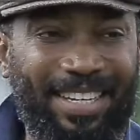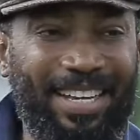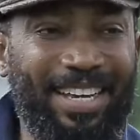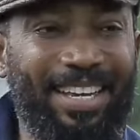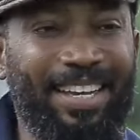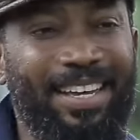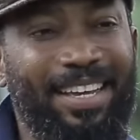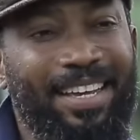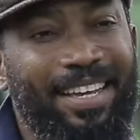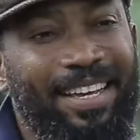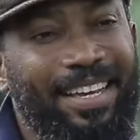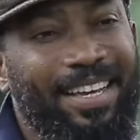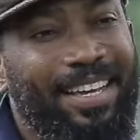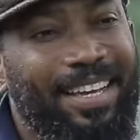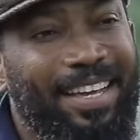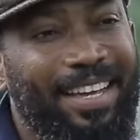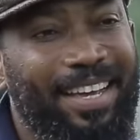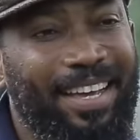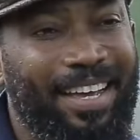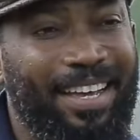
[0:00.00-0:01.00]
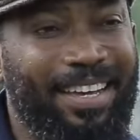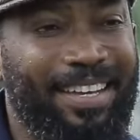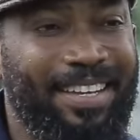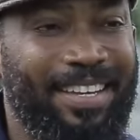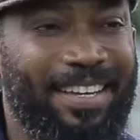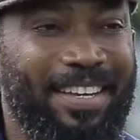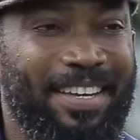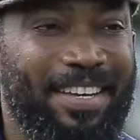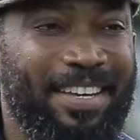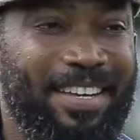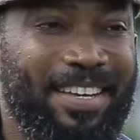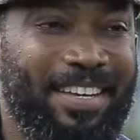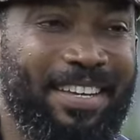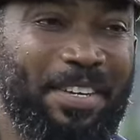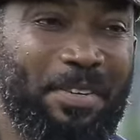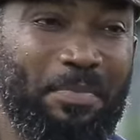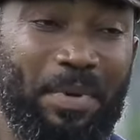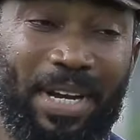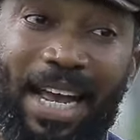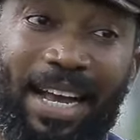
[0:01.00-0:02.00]
here. Eh?
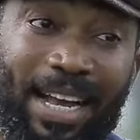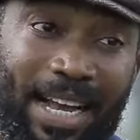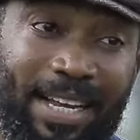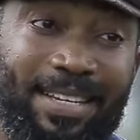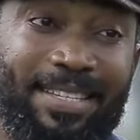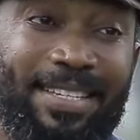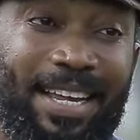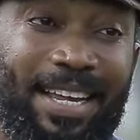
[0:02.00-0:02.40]
But I can